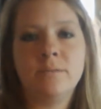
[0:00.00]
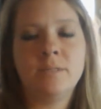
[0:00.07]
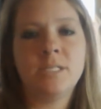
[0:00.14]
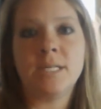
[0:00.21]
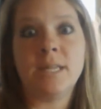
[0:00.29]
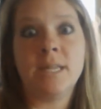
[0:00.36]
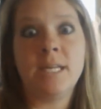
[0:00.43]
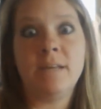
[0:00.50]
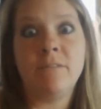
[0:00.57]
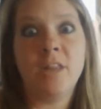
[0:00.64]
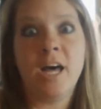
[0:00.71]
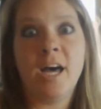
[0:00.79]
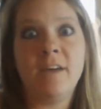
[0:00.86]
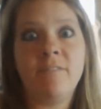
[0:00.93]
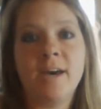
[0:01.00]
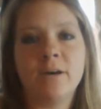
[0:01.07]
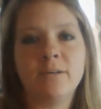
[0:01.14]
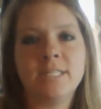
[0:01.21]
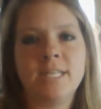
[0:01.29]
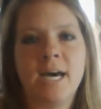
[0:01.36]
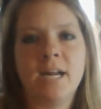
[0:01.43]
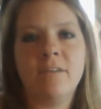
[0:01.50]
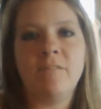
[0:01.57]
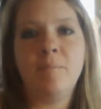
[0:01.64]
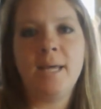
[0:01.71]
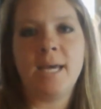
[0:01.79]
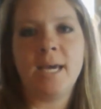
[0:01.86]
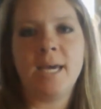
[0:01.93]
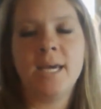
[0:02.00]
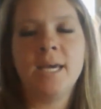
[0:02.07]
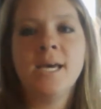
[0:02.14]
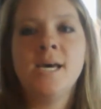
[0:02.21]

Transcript: to live life outside of me.